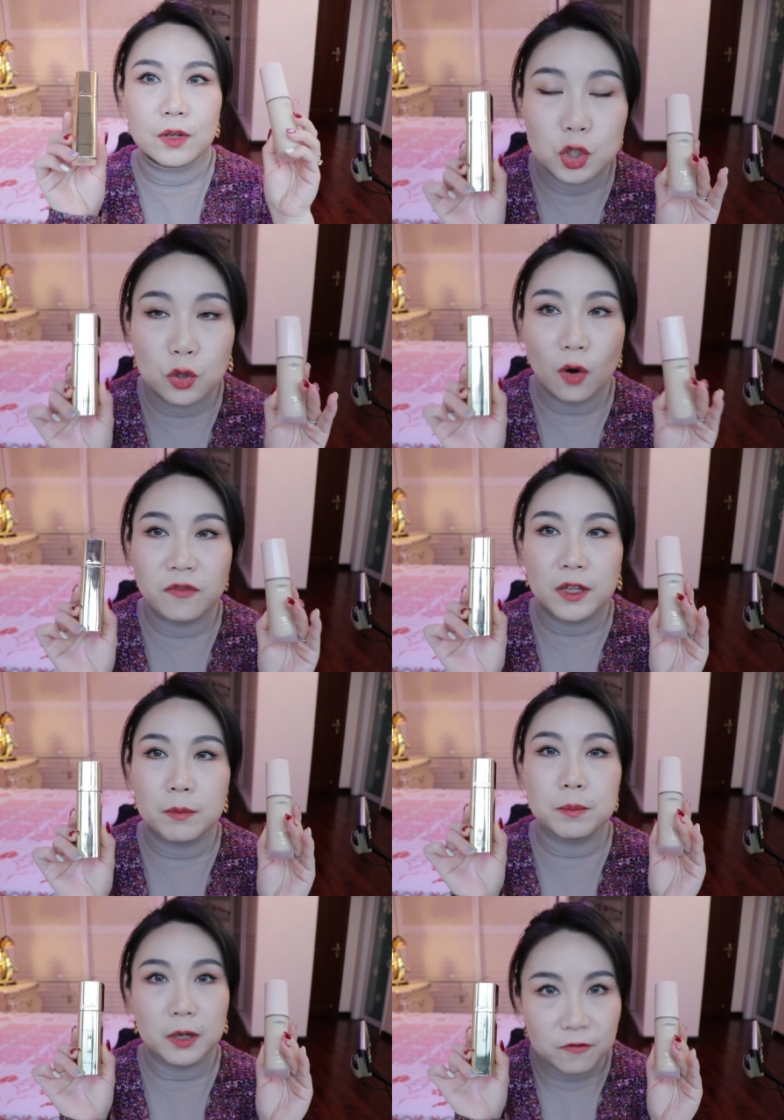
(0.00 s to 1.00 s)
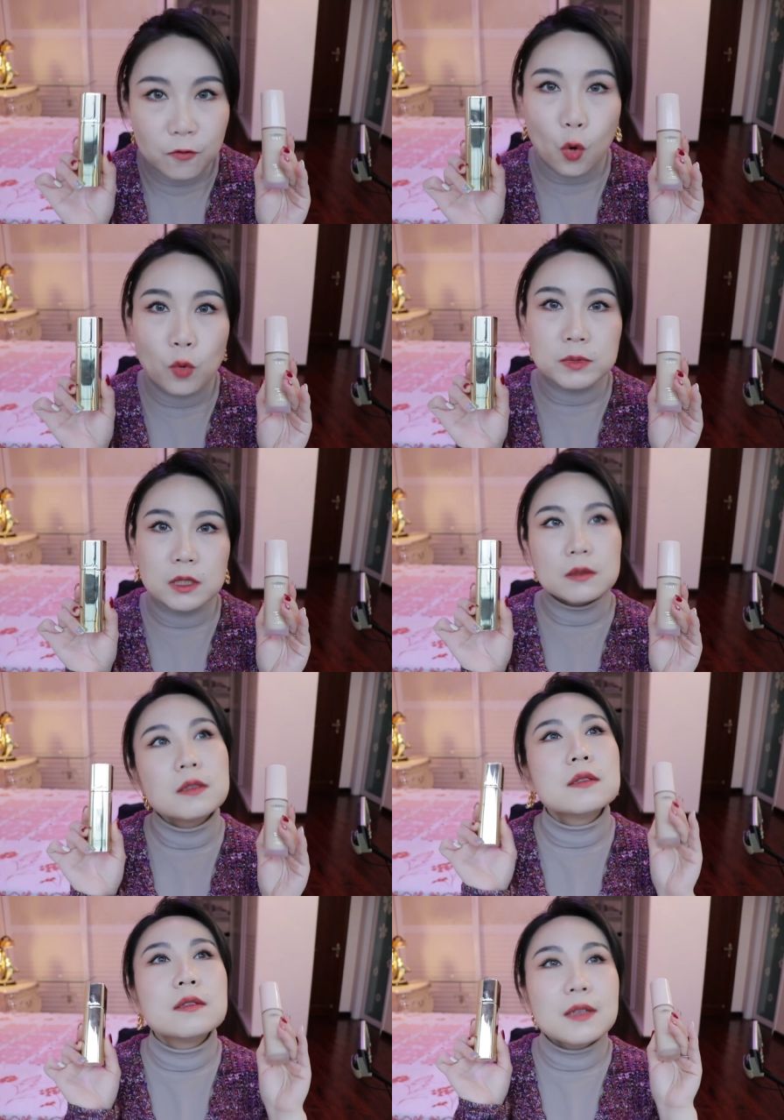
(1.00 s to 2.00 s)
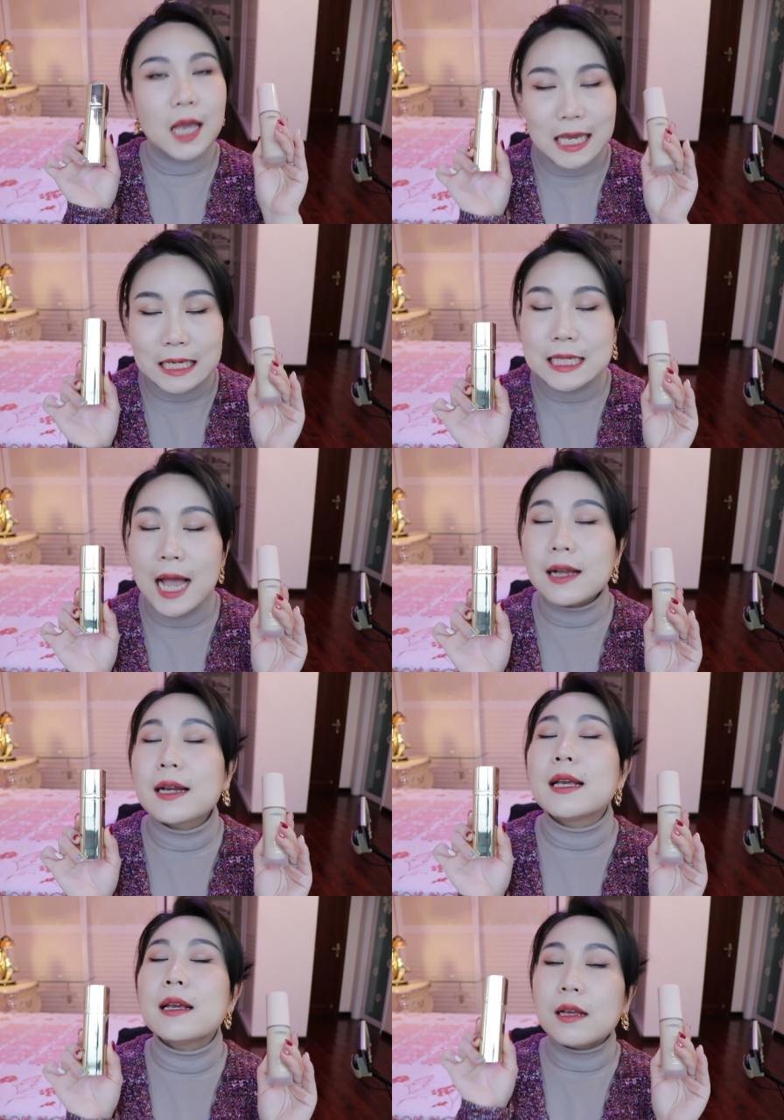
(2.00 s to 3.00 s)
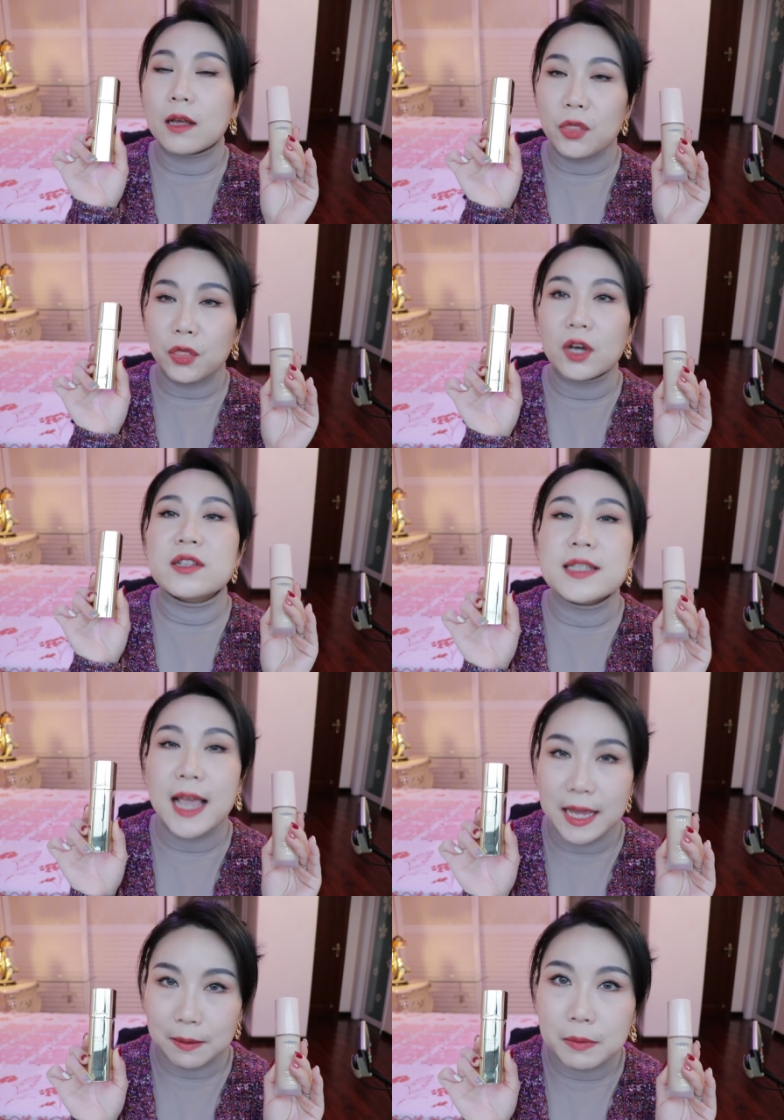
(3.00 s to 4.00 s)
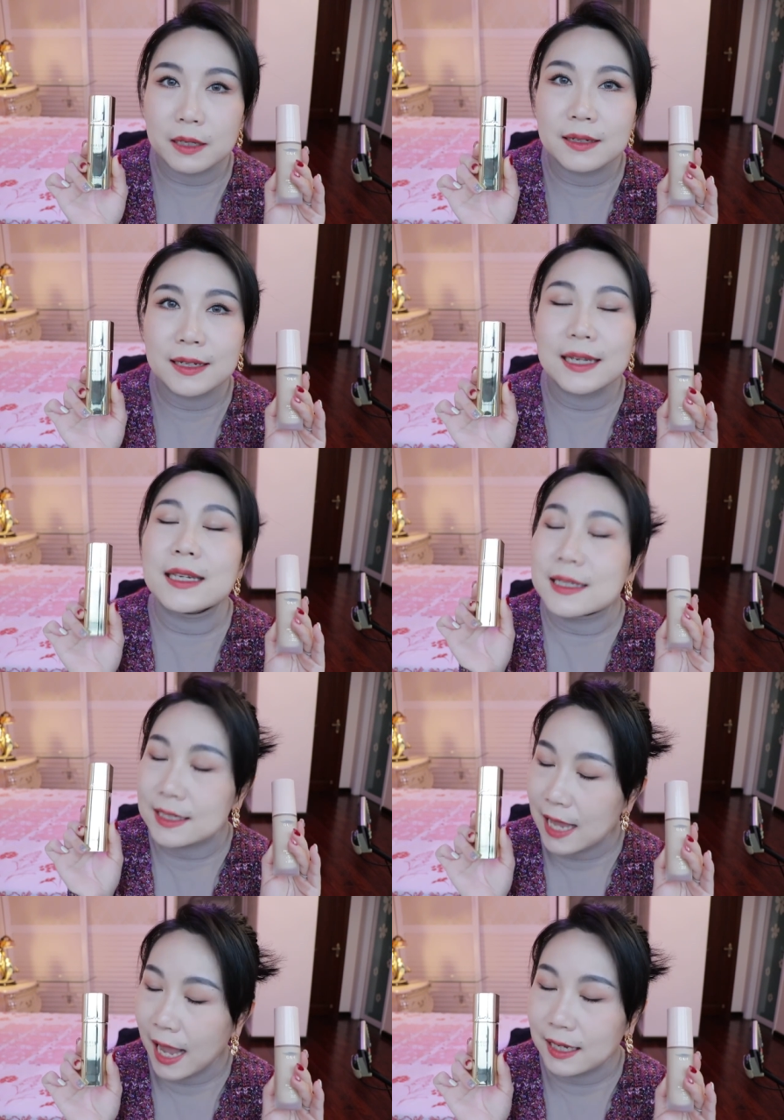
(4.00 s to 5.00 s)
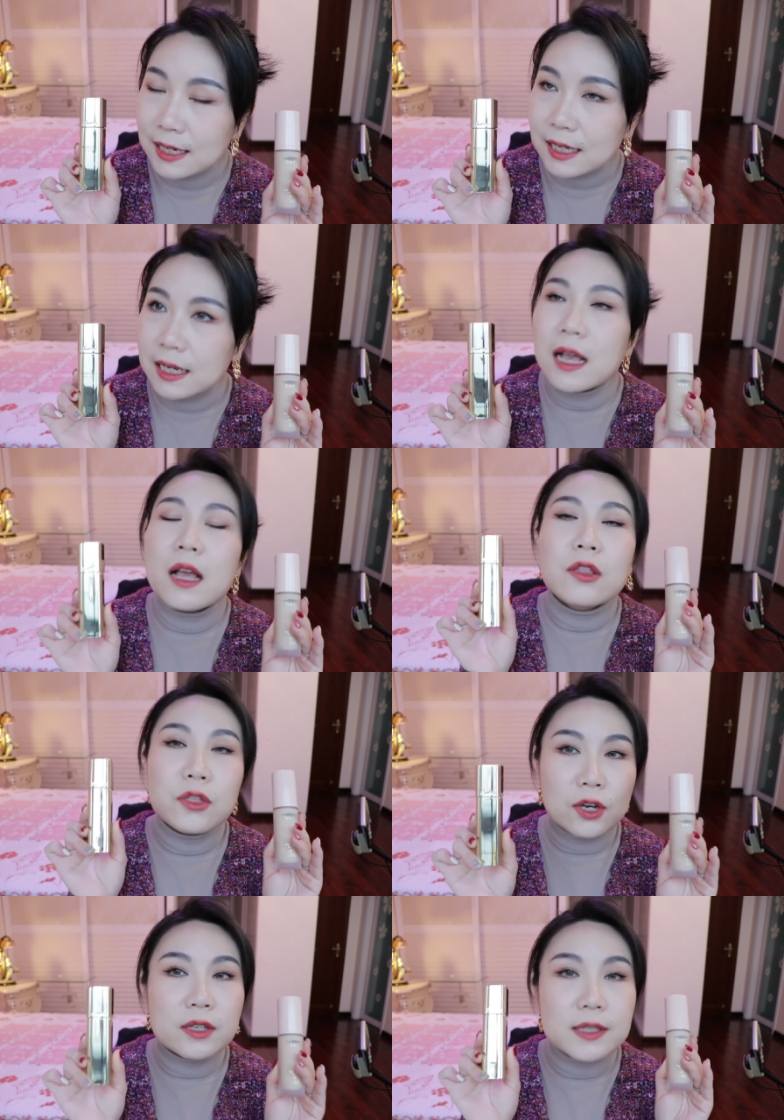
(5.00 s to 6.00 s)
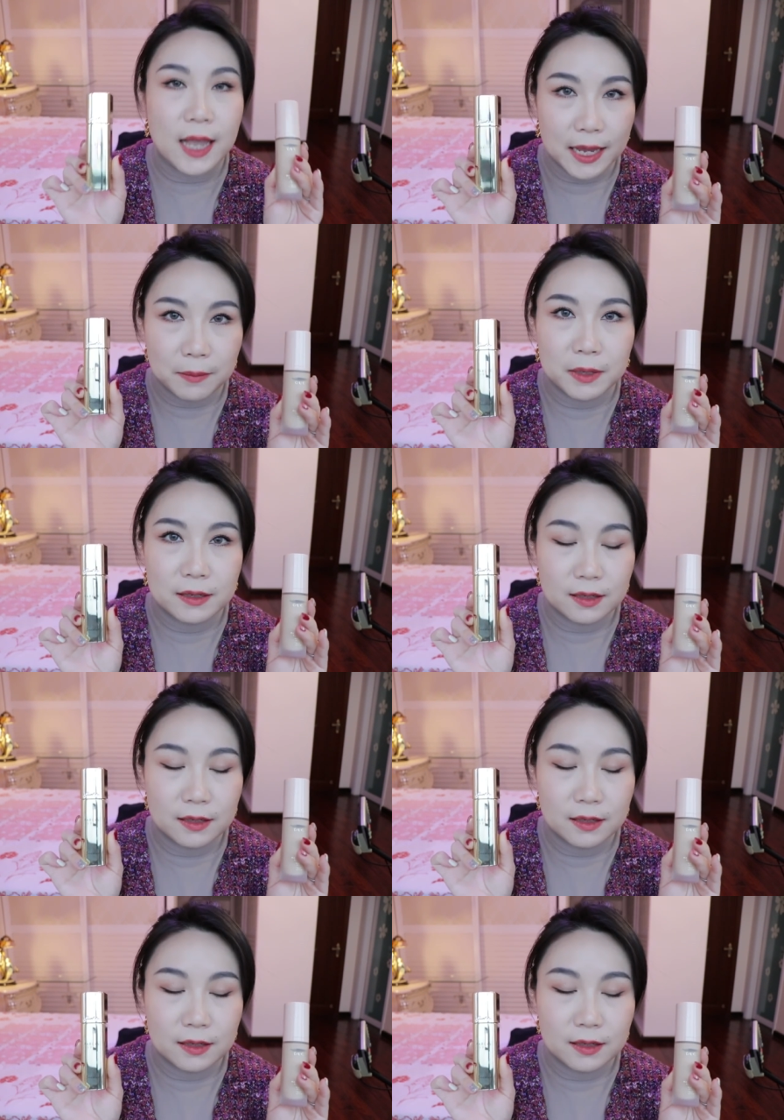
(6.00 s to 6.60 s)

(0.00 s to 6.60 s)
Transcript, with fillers: two of them performed exactly the same. Exactly the same.